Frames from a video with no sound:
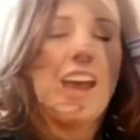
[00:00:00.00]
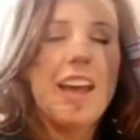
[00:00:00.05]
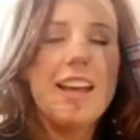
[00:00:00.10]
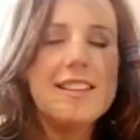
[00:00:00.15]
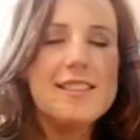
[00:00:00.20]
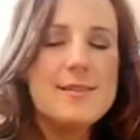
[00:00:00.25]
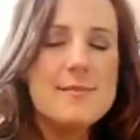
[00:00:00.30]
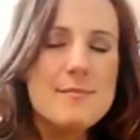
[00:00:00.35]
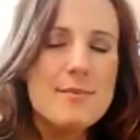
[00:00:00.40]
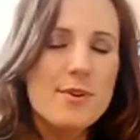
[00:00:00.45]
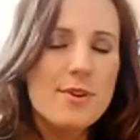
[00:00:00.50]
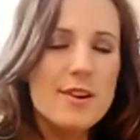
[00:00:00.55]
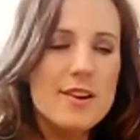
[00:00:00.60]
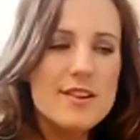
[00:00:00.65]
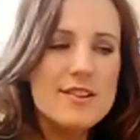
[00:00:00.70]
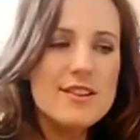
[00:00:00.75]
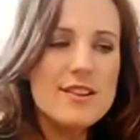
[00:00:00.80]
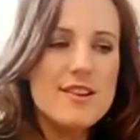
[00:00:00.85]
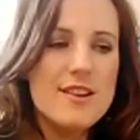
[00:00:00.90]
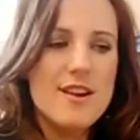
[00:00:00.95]
It's
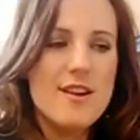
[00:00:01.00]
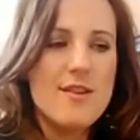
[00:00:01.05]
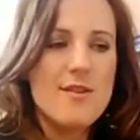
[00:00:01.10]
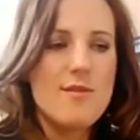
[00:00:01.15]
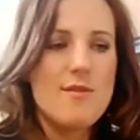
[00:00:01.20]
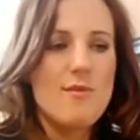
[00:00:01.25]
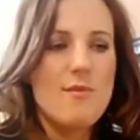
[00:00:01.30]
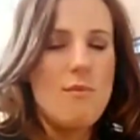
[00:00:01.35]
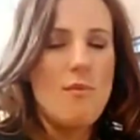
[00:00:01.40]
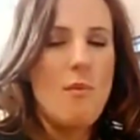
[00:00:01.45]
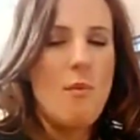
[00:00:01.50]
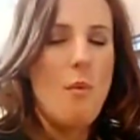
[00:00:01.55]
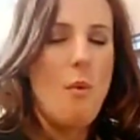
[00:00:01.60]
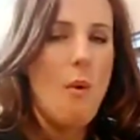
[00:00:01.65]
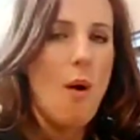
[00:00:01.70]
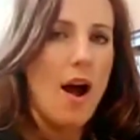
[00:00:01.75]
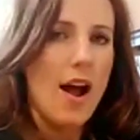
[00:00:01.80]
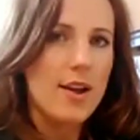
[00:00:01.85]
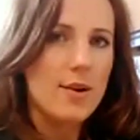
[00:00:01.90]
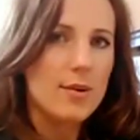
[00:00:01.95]
important to know
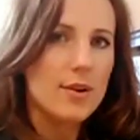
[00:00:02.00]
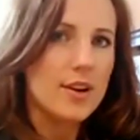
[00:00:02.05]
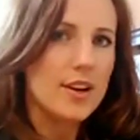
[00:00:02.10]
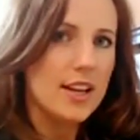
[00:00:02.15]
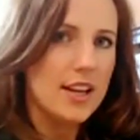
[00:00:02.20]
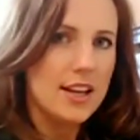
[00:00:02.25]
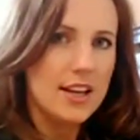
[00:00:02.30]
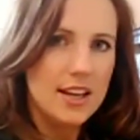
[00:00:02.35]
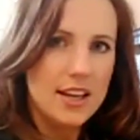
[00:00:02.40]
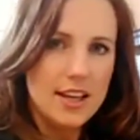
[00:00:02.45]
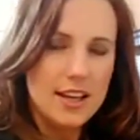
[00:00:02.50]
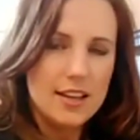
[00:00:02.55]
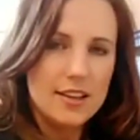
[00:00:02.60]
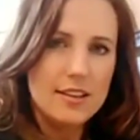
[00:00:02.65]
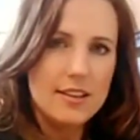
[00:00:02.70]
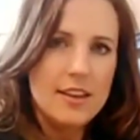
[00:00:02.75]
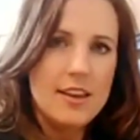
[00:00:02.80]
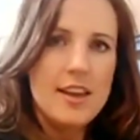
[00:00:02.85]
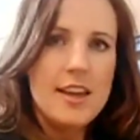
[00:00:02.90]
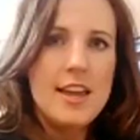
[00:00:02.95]
why we're
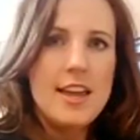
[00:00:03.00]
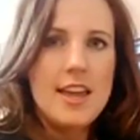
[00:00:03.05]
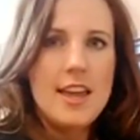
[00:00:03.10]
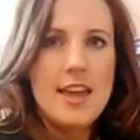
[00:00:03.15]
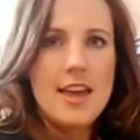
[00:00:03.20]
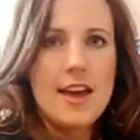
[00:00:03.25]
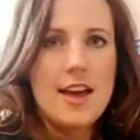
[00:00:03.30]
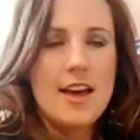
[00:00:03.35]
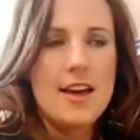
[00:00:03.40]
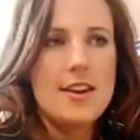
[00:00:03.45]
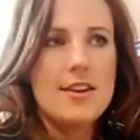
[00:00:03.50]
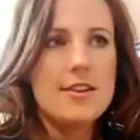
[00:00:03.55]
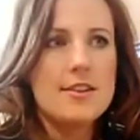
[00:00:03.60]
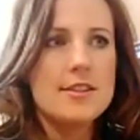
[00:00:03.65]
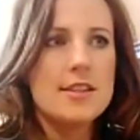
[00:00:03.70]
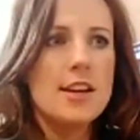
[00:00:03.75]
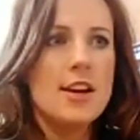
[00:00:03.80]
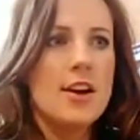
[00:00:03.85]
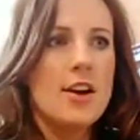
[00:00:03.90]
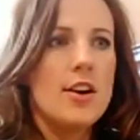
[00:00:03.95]
eating and